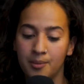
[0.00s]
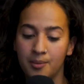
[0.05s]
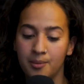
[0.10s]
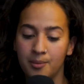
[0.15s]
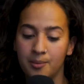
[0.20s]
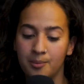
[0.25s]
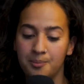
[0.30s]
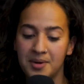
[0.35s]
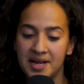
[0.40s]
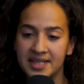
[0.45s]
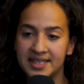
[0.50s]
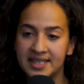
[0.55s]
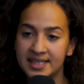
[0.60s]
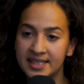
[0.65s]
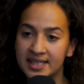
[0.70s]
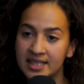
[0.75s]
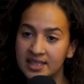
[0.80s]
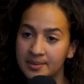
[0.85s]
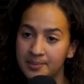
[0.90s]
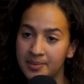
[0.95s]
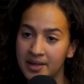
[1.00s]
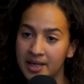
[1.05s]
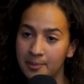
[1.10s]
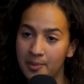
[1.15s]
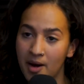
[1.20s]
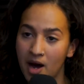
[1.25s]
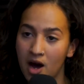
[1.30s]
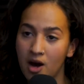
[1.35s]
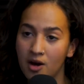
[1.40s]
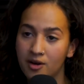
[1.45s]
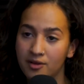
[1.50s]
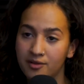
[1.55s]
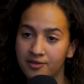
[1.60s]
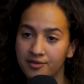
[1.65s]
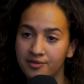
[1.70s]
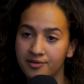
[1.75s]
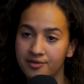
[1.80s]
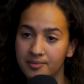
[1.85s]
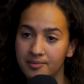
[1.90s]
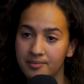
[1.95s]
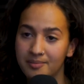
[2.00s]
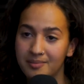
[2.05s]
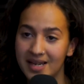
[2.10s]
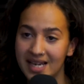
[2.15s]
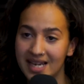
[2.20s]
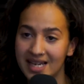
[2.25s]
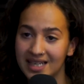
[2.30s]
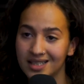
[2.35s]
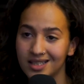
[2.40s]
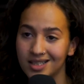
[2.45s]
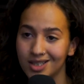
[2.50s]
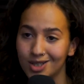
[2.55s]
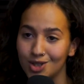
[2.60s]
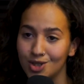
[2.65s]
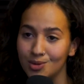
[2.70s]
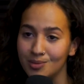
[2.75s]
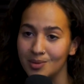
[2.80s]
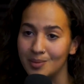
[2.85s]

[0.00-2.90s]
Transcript: My sister's a big part of me as a human